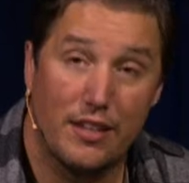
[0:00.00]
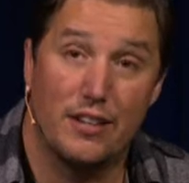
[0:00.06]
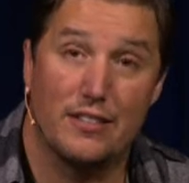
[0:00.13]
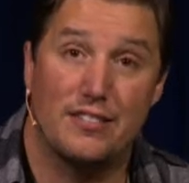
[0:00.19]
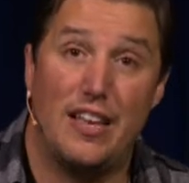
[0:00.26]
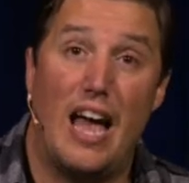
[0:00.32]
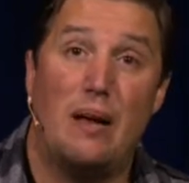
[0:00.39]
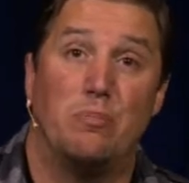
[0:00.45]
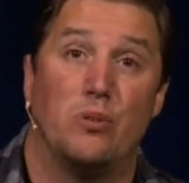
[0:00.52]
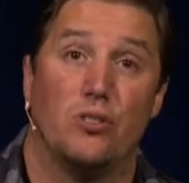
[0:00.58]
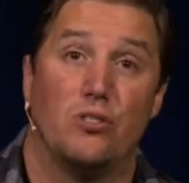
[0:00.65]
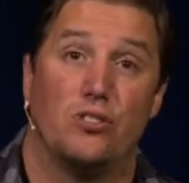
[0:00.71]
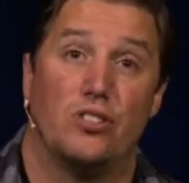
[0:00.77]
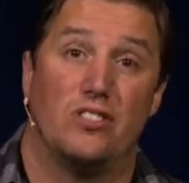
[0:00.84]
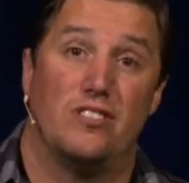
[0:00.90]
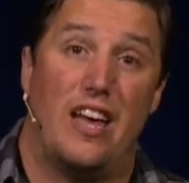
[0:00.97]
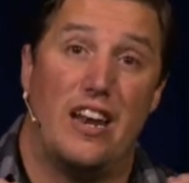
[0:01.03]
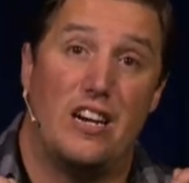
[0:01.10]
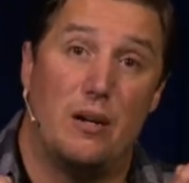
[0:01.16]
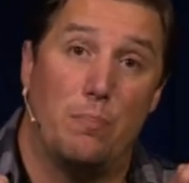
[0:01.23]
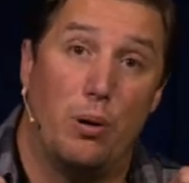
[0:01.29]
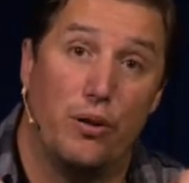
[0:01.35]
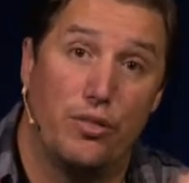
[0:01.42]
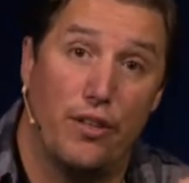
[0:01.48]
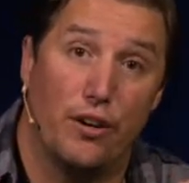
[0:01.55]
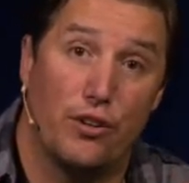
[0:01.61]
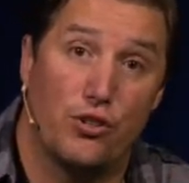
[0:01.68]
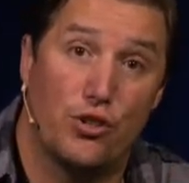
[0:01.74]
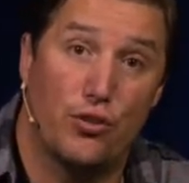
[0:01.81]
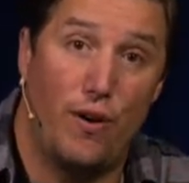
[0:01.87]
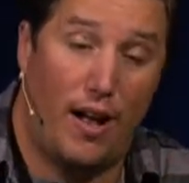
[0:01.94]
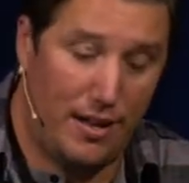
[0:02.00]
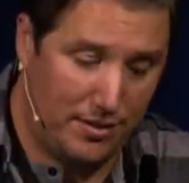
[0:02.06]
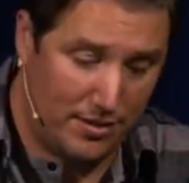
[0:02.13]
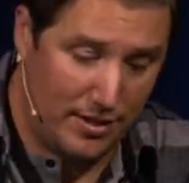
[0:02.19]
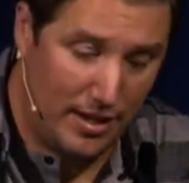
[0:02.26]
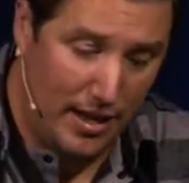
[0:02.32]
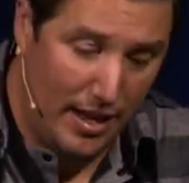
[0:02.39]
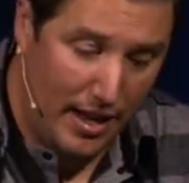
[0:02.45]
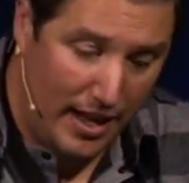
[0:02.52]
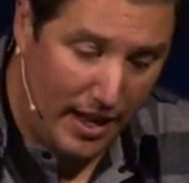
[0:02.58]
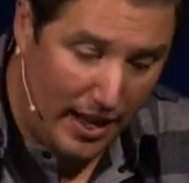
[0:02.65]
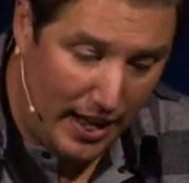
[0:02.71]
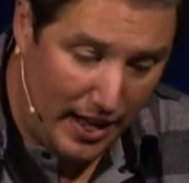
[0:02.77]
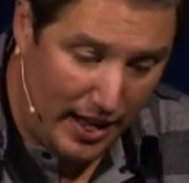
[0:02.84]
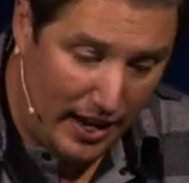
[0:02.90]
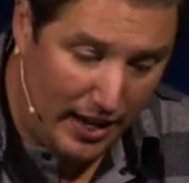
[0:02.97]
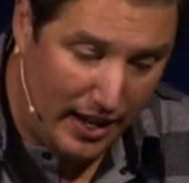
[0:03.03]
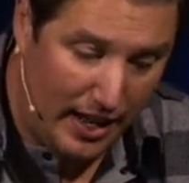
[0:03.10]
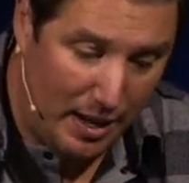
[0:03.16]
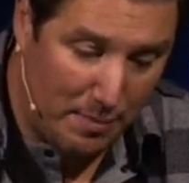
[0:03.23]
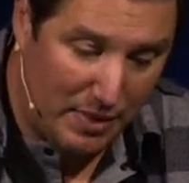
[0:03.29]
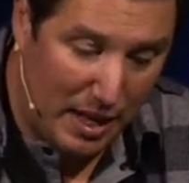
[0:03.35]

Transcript: The disciples decided to put their trust in him.